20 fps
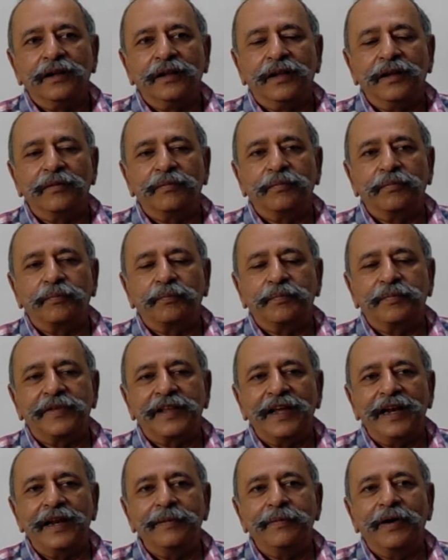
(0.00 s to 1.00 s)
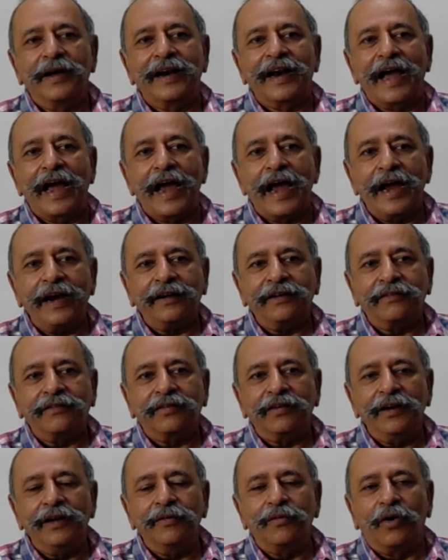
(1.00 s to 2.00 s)
the Taliban
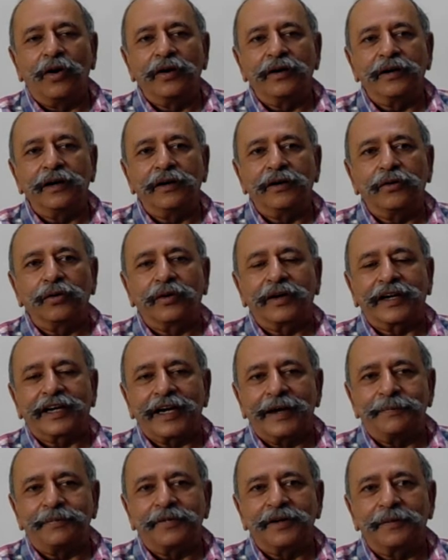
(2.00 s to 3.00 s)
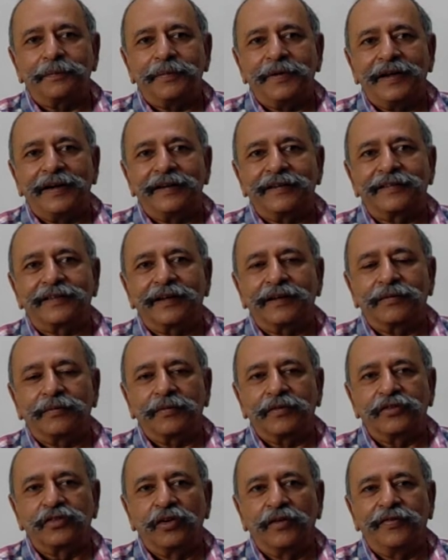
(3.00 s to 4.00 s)
actually wanted to capture PNS
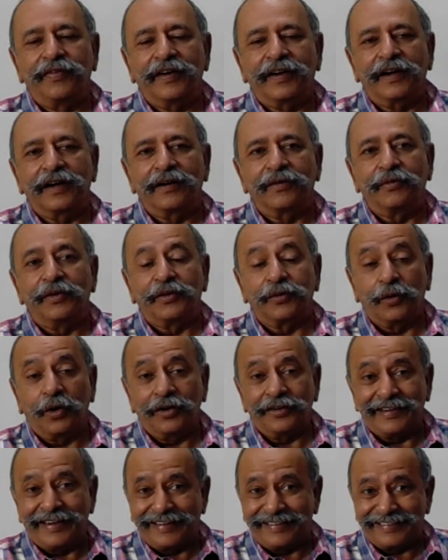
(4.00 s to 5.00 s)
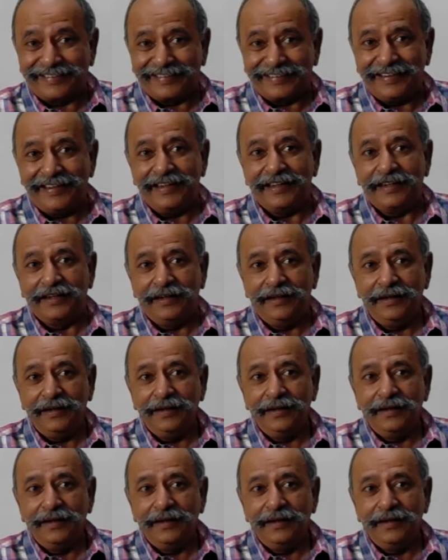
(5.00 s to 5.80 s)
Zulfikar, which was at sea,